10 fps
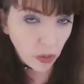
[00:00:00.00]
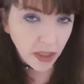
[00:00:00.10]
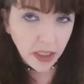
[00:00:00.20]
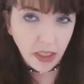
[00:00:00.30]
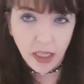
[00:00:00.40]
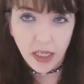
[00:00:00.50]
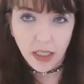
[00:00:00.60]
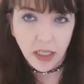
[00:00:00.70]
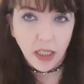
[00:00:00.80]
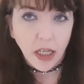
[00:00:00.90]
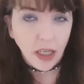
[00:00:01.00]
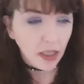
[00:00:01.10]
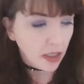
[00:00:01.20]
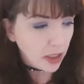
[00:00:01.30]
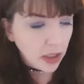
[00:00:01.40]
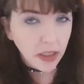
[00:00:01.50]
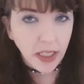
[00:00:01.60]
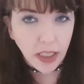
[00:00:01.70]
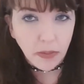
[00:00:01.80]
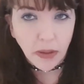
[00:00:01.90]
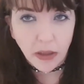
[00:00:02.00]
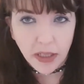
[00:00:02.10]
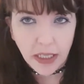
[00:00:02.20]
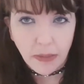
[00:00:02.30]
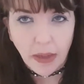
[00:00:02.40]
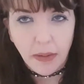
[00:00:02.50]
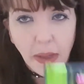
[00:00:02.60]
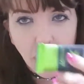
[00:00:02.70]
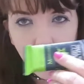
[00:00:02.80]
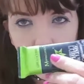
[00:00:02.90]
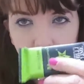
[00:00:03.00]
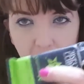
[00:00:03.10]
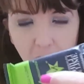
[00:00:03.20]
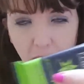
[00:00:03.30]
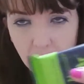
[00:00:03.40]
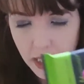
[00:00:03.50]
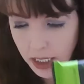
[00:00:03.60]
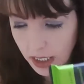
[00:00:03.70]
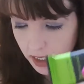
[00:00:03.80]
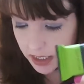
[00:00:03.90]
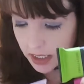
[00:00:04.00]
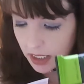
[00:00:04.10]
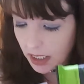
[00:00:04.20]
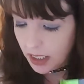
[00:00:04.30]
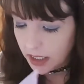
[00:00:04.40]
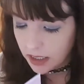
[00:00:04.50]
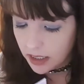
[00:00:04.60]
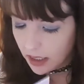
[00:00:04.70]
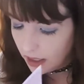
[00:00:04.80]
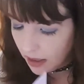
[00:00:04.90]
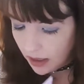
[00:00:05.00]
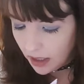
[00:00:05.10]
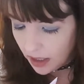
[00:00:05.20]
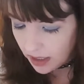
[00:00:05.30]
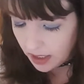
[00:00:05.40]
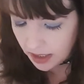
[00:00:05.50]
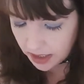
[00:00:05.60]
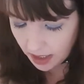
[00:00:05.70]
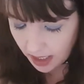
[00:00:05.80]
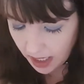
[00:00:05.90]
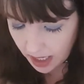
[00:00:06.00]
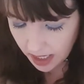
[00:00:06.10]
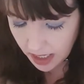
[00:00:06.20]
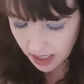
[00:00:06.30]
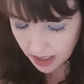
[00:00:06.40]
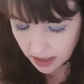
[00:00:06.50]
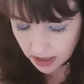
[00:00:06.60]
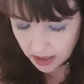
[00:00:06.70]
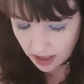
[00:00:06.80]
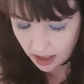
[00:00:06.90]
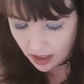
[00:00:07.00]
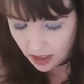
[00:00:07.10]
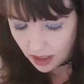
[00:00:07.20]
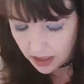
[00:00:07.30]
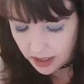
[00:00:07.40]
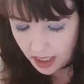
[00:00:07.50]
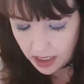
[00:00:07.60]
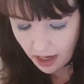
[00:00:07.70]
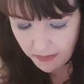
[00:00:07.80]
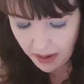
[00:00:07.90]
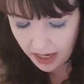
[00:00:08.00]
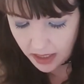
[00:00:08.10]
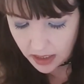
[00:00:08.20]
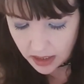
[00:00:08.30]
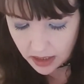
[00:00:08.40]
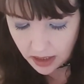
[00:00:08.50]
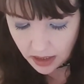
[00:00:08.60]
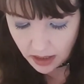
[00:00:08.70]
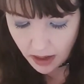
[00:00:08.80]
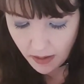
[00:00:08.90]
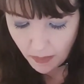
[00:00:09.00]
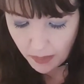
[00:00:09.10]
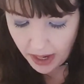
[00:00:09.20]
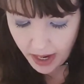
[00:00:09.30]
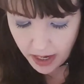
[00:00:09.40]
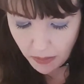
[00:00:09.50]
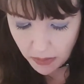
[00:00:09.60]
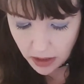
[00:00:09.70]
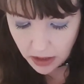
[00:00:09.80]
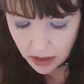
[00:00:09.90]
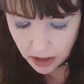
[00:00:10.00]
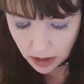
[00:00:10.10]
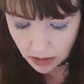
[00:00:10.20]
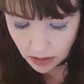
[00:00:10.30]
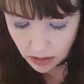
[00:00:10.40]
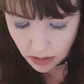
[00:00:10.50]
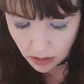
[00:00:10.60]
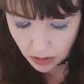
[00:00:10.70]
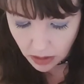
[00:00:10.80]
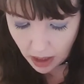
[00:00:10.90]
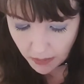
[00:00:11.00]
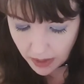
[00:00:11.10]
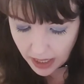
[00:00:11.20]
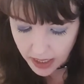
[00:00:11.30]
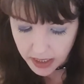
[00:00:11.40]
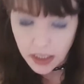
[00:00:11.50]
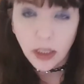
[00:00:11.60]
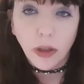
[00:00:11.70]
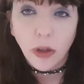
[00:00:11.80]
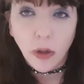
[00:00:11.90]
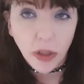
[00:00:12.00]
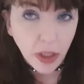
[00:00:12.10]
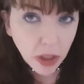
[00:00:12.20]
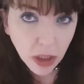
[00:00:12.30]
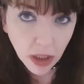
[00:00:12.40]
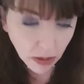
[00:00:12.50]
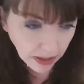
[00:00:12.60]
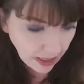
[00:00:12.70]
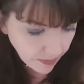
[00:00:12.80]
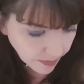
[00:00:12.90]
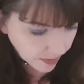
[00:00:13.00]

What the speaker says: which is just exploded in my mouth with chili, is this. This is 99 pence by montumas.co.uk,